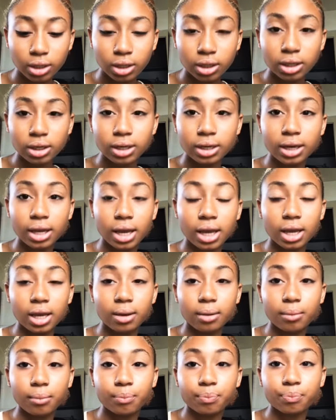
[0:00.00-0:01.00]
that
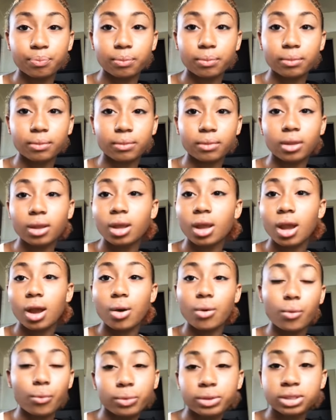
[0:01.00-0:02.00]

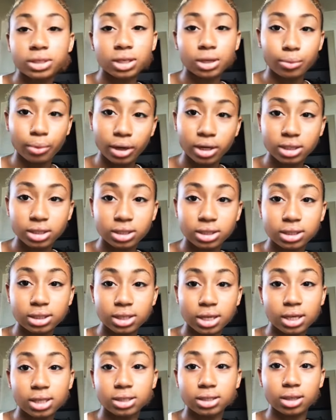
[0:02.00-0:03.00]
we took a pregnancy
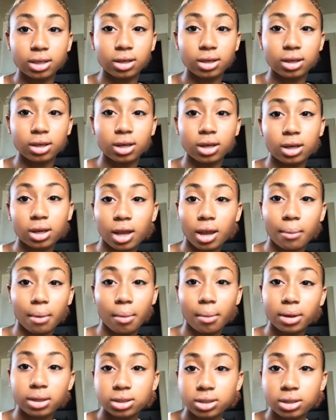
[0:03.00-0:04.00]
test and it came out
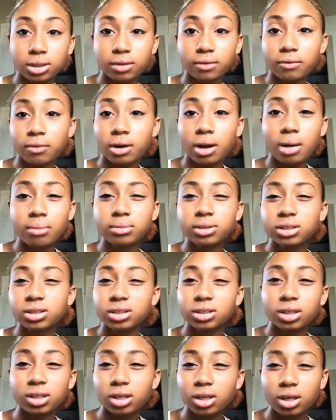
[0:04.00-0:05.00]
positive. And I'm just
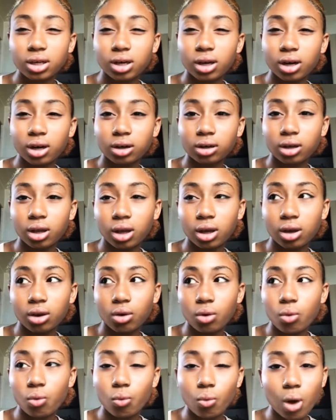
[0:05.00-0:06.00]
looking at her like,
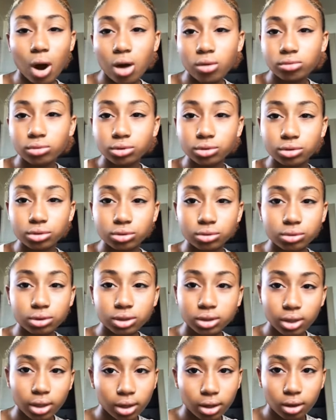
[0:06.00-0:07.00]
why would you
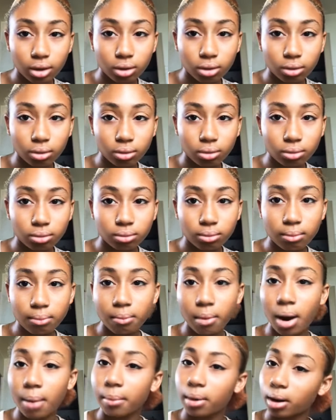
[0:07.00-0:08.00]
tell
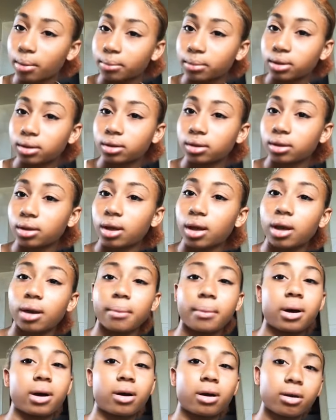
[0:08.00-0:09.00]
my mama and
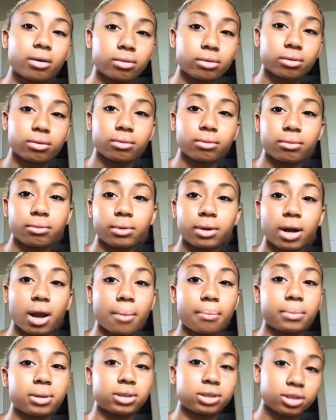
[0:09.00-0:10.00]
my uncle when I
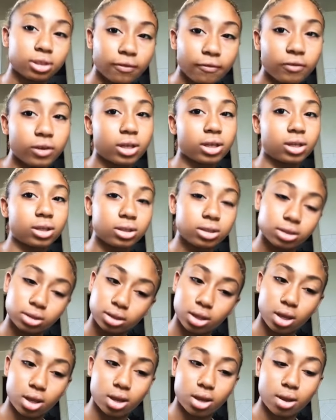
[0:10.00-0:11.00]
specifically
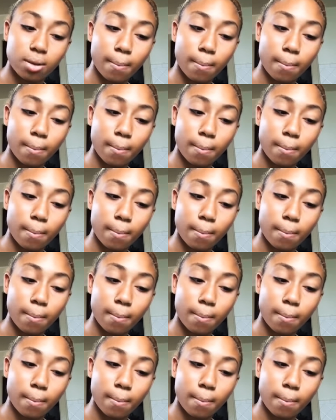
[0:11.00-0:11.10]
said